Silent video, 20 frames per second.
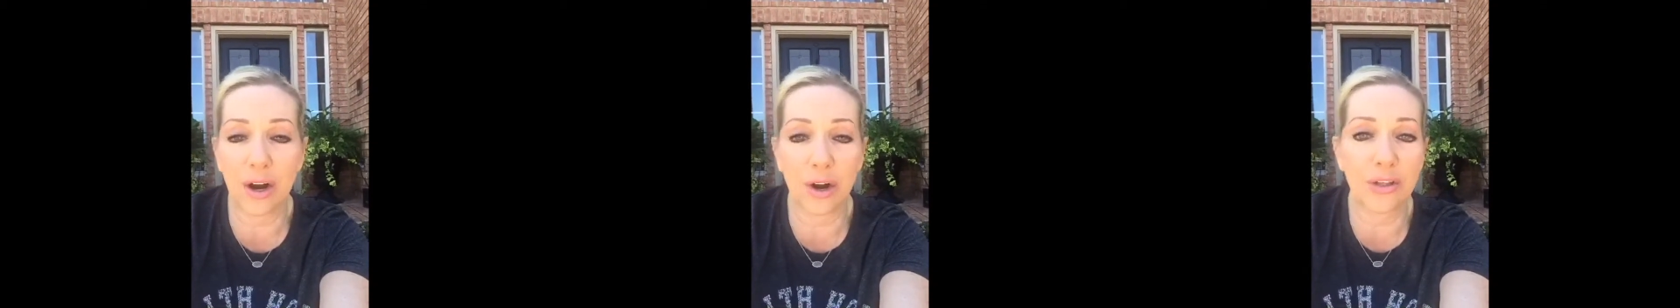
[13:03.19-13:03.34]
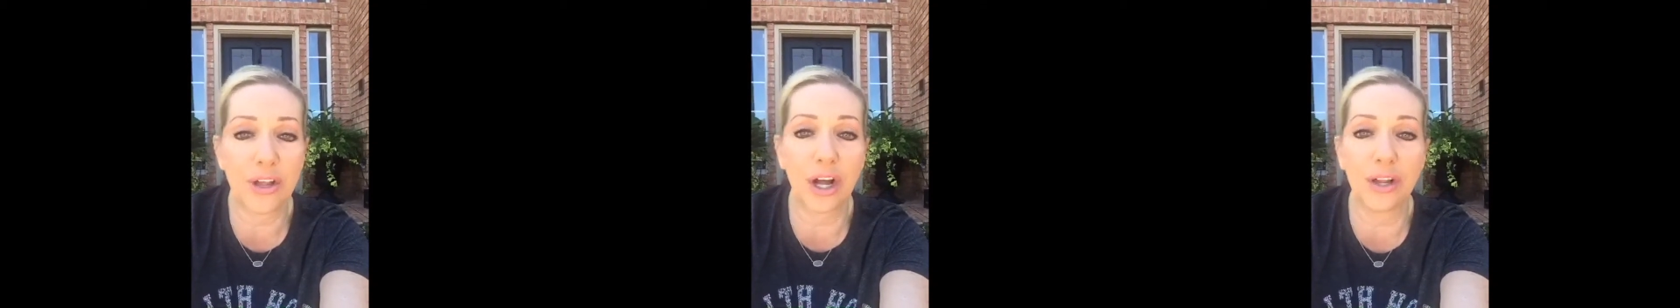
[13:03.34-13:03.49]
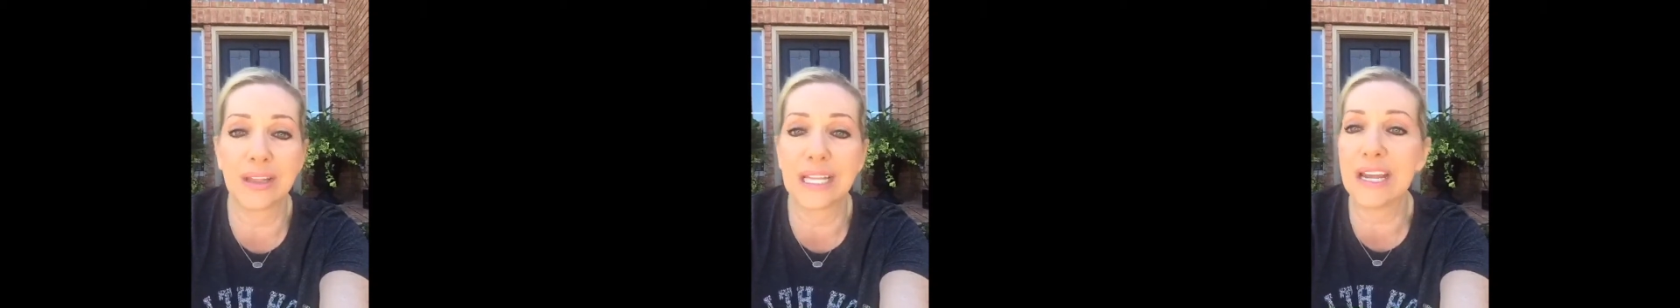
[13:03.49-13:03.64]
or
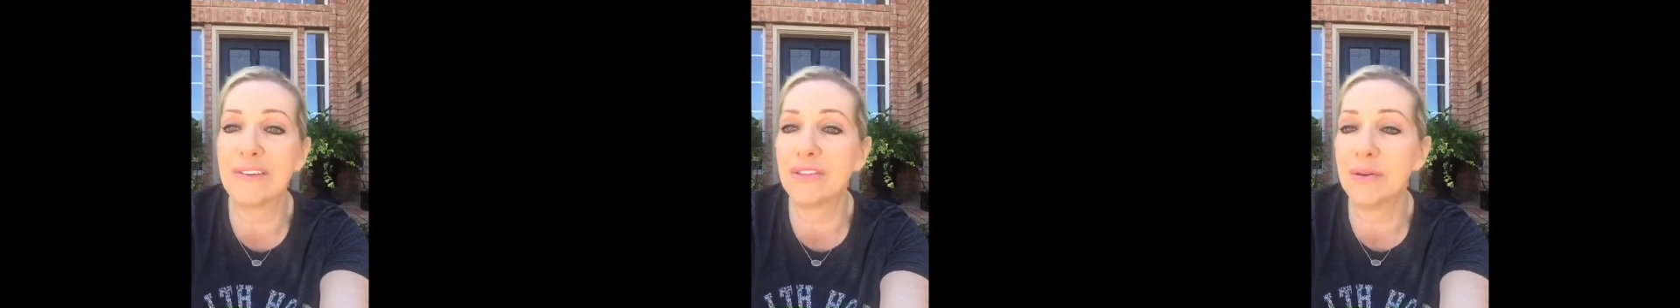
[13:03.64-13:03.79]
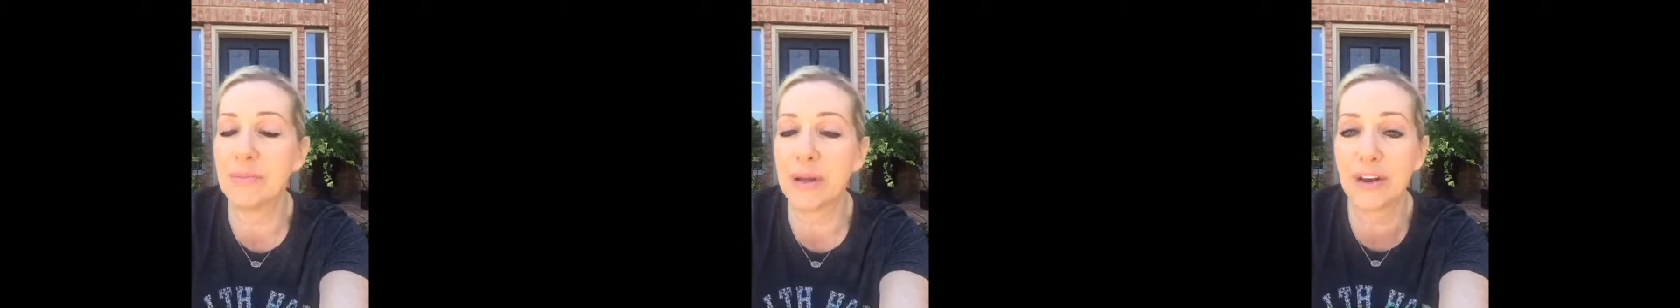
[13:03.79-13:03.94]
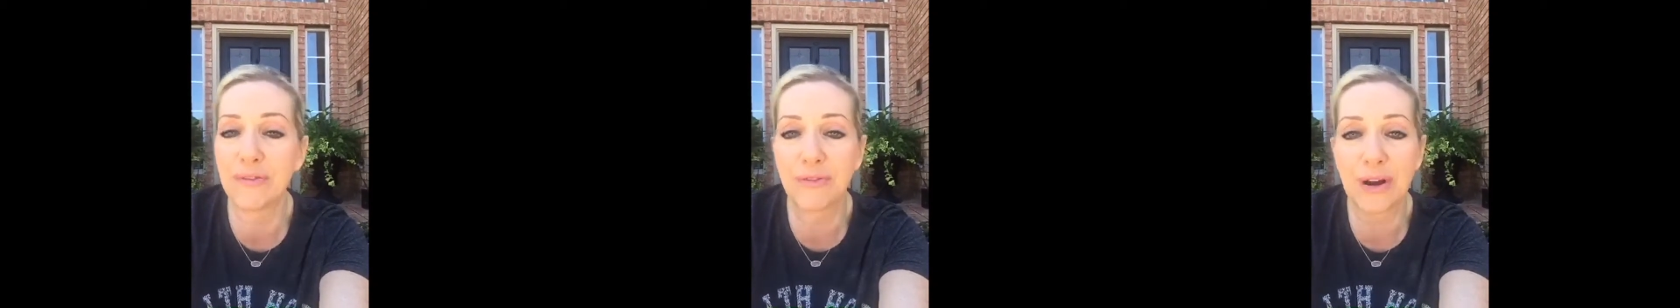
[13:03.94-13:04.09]
they'll leave
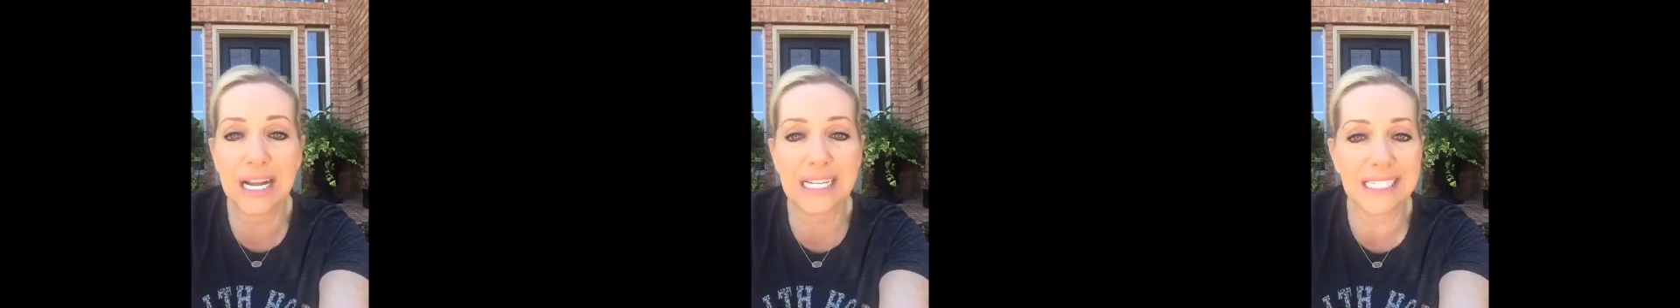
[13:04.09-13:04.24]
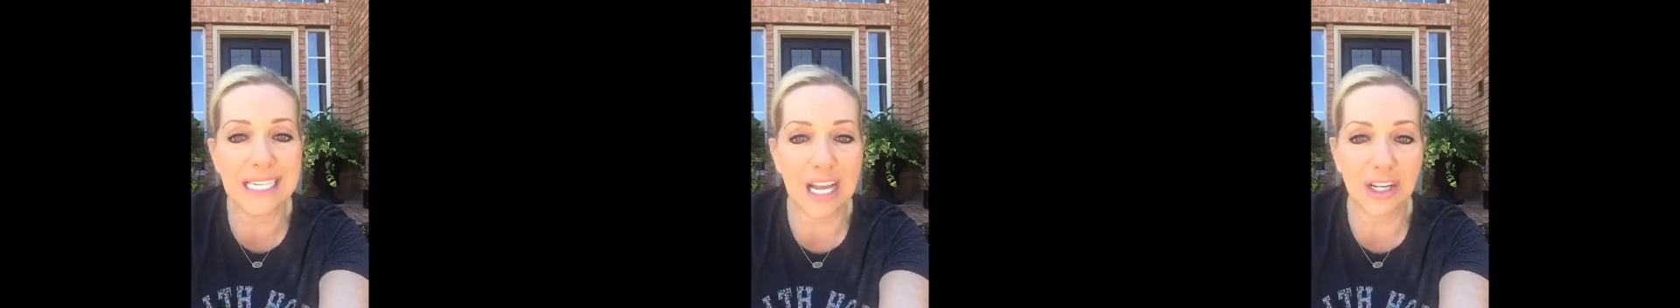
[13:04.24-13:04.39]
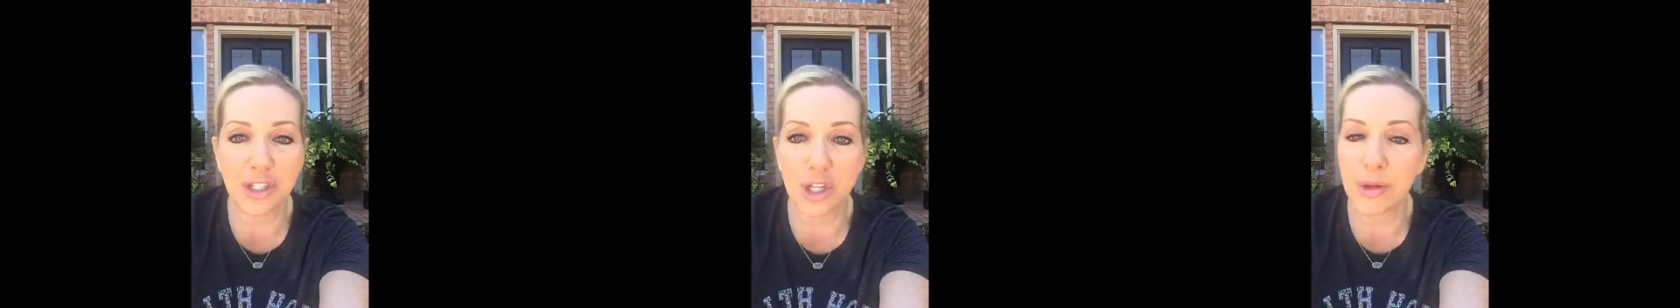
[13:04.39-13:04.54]
them at a
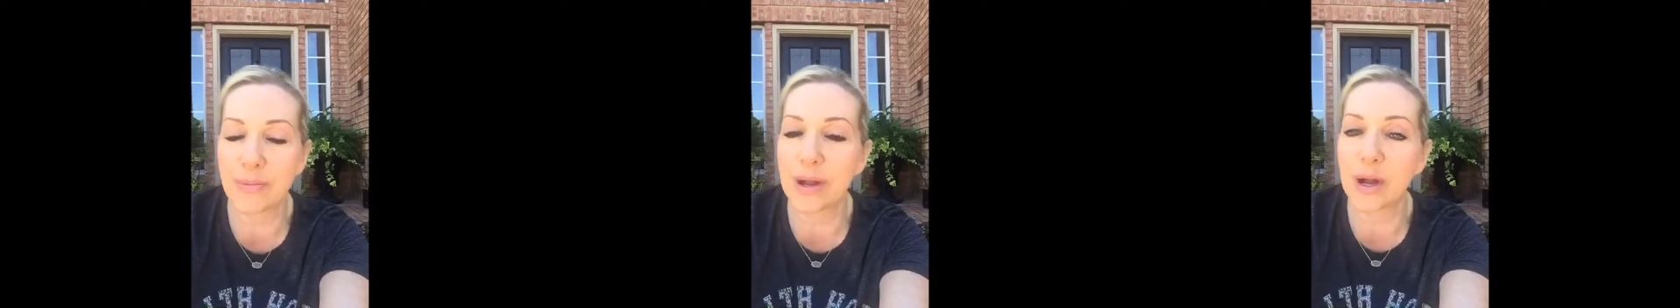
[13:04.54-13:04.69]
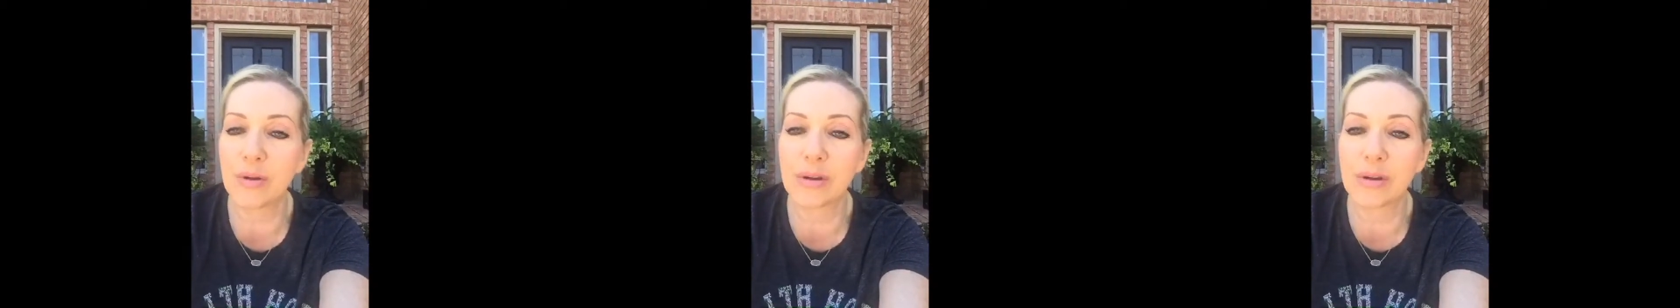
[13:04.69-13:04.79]
friend's house, or they'll be